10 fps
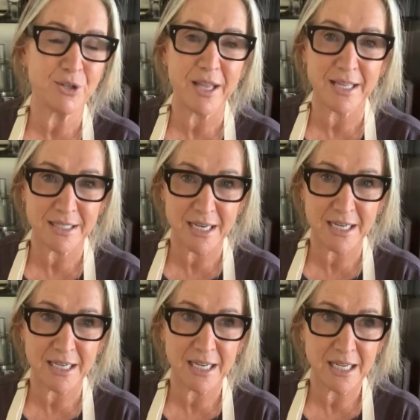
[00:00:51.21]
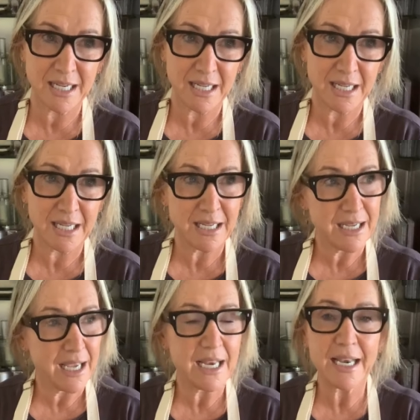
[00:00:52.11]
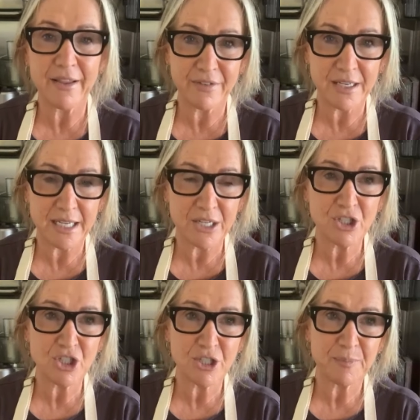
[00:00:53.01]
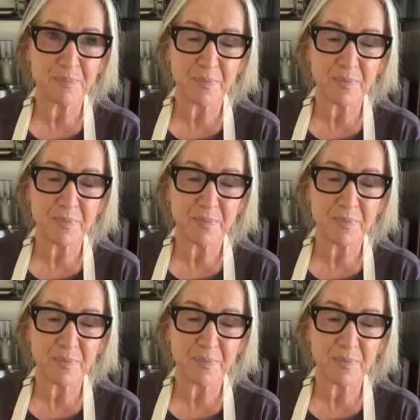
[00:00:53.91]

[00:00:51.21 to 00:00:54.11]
2011-ish,